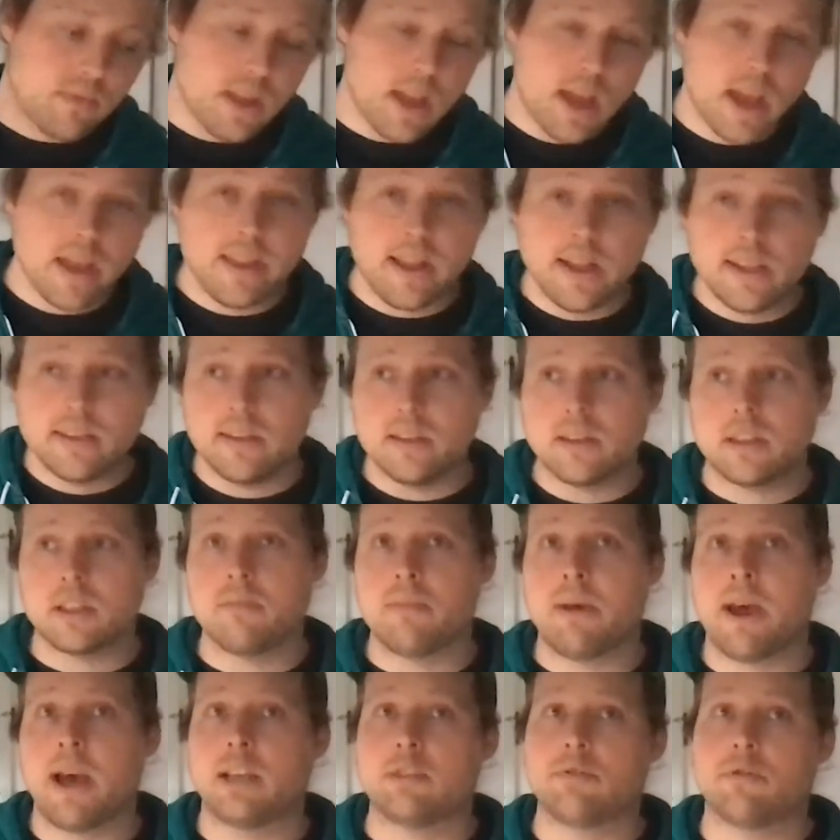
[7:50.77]
and that system
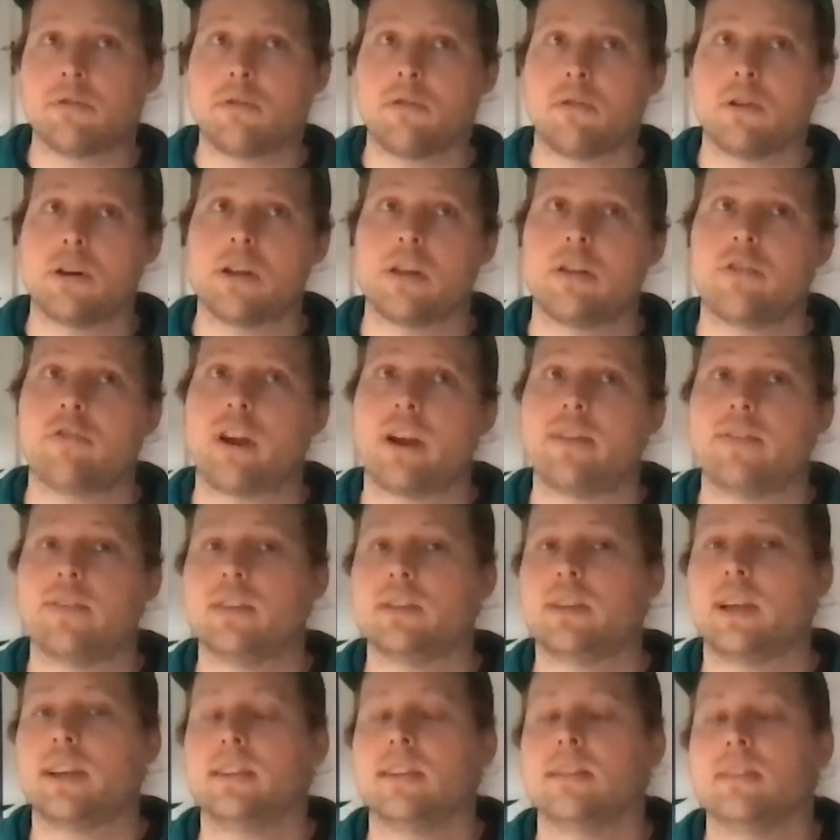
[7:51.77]
has recorded the driver's
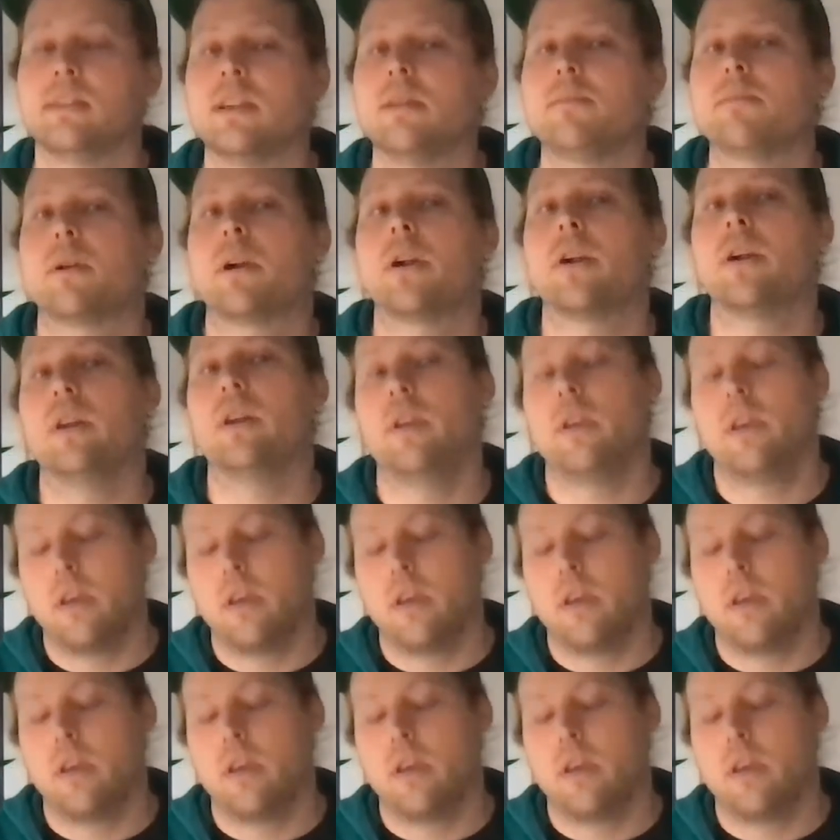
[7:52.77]
license number,